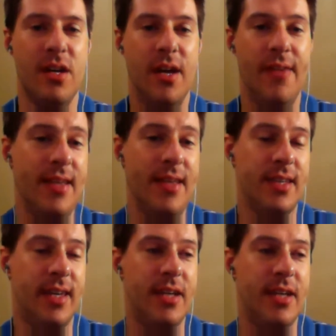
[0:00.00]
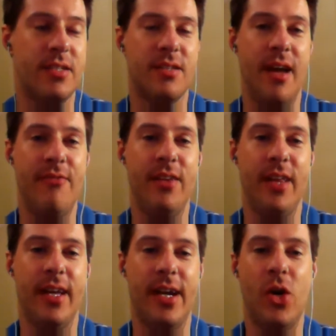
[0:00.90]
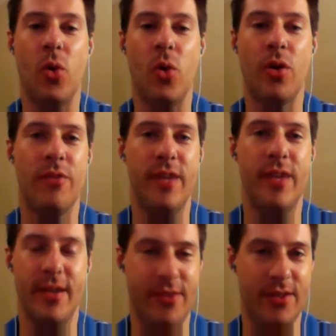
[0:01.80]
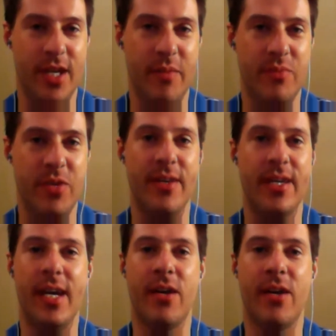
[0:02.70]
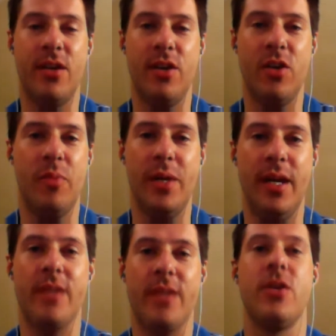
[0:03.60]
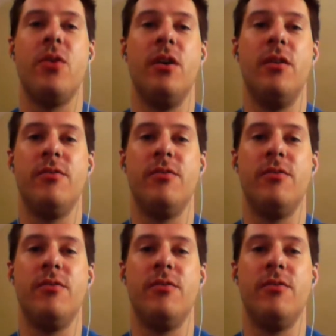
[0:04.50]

And that's the case. I feel like a quarter of the NFL teams have a kicker that nobody has heard of.